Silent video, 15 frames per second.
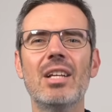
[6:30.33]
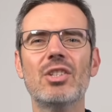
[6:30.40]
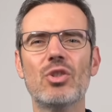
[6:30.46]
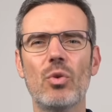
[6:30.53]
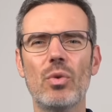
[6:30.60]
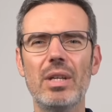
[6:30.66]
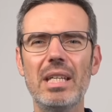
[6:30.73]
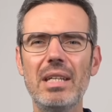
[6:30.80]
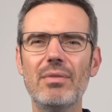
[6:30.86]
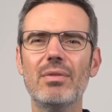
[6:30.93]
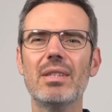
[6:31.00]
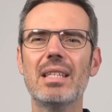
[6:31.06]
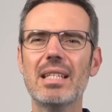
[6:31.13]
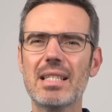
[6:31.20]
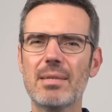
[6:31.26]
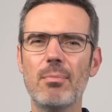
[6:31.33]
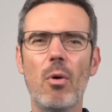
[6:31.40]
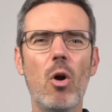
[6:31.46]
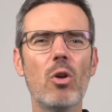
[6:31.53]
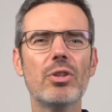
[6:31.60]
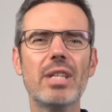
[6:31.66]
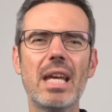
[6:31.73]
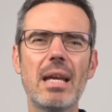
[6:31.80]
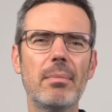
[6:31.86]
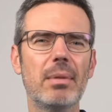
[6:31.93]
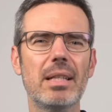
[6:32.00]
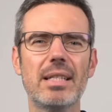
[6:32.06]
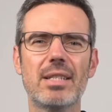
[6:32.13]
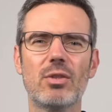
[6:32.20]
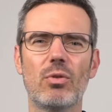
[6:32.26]
so even this small
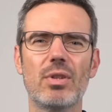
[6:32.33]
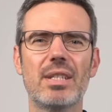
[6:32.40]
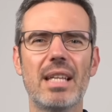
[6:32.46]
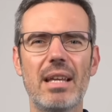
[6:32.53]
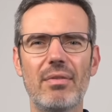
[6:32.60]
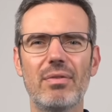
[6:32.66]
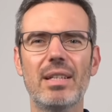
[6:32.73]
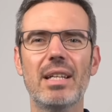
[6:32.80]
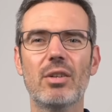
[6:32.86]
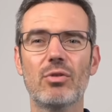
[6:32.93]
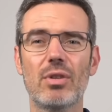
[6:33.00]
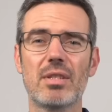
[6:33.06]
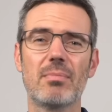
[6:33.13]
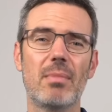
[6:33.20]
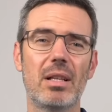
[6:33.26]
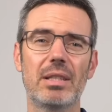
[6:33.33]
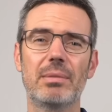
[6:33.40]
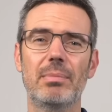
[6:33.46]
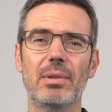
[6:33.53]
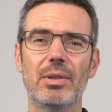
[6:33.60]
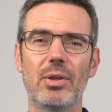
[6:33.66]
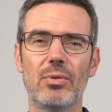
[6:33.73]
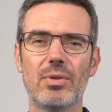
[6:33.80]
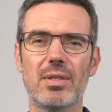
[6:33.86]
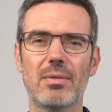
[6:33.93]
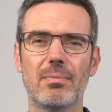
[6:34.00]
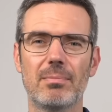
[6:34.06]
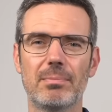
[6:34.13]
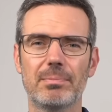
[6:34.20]
table is stored safely across multiple nodes.